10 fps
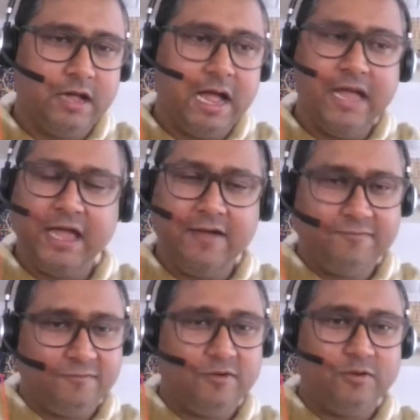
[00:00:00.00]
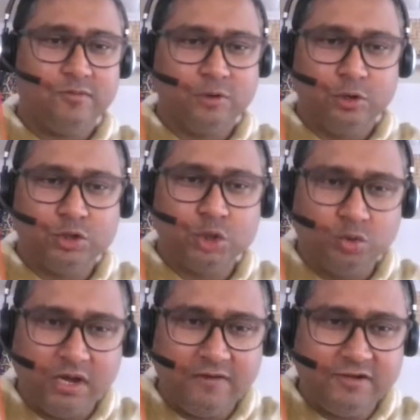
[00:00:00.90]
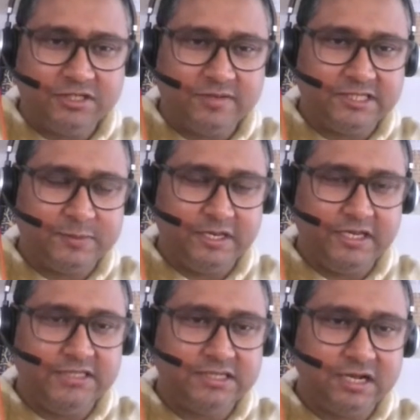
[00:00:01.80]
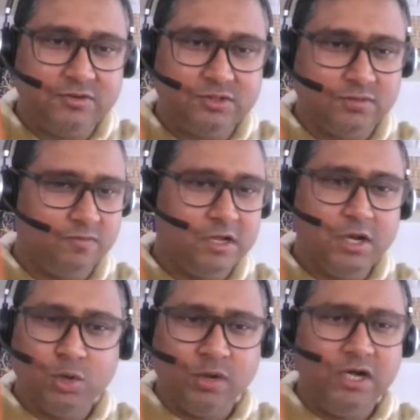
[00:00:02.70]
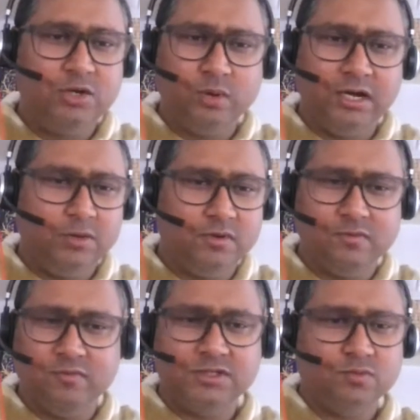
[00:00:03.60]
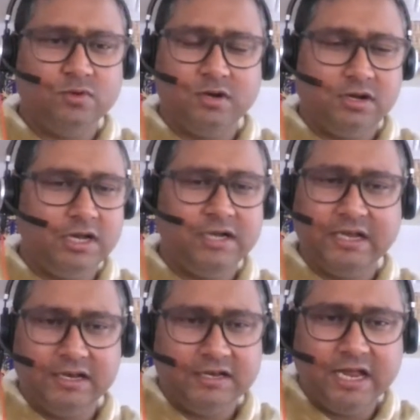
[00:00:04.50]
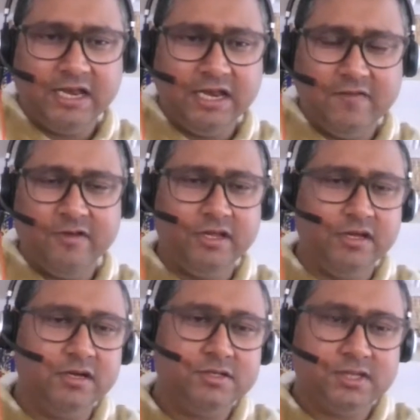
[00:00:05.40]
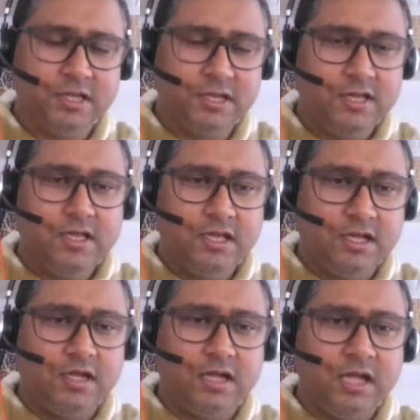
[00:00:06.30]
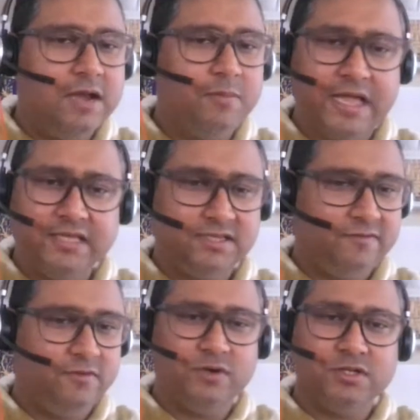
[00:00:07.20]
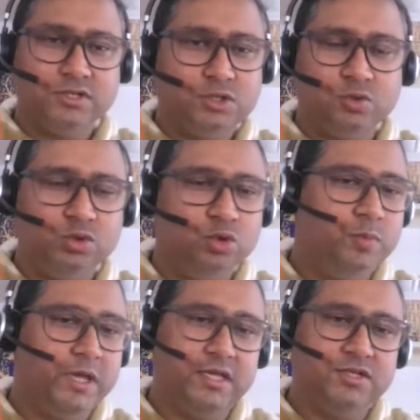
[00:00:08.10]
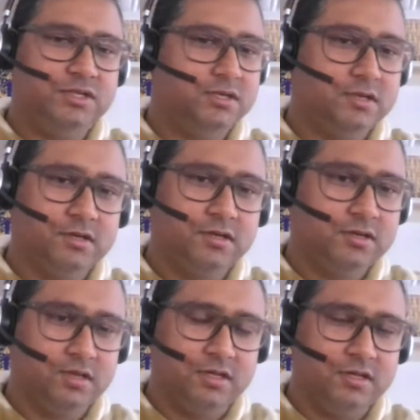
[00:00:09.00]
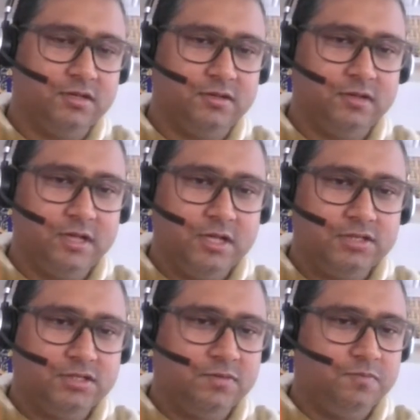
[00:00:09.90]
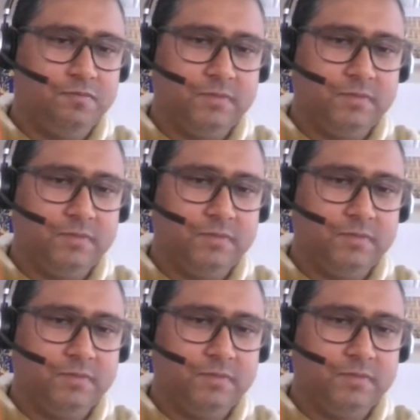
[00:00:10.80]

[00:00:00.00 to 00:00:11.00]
I have close to 12 years of experience now. So 2021 was what, like 10, 11 years. And my CV was two page. Uh, so